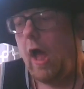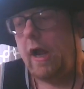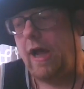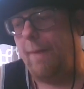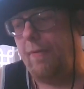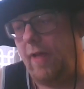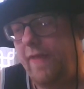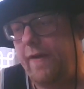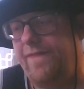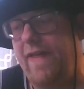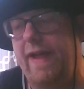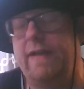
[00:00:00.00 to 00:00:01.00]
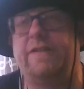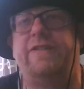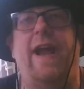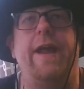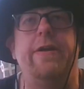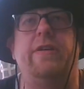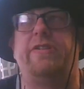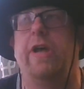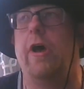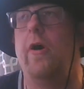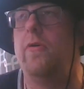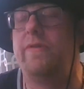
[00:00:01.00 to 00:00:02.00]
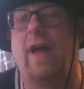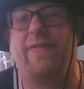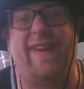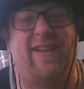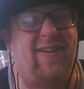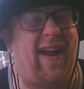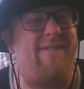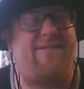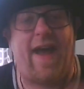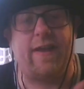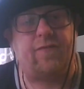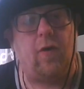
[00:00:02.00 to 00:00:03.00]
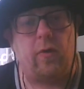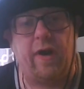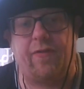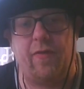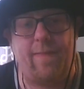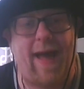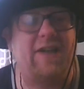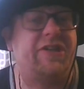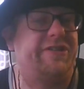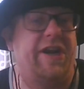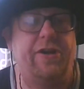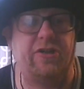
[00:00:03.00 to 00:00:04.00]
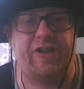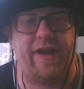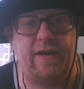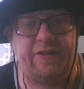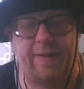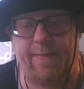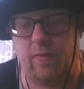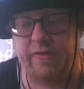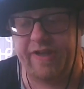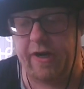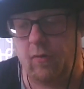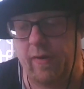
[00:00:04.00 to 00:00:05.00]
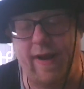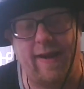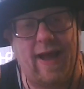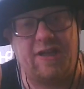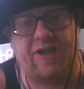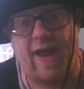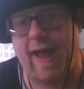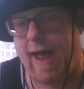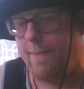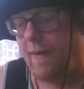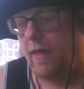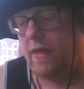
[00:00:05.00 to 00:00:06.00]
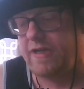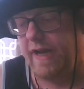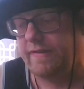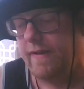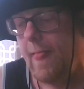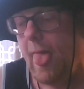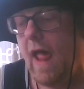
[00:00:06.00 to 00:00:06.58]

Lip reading: Couple other things. Jey Uso, Dolph Ziggler. I fast-forwarded through the match because I knew Jimmy was going to win, not Jay. I apologize.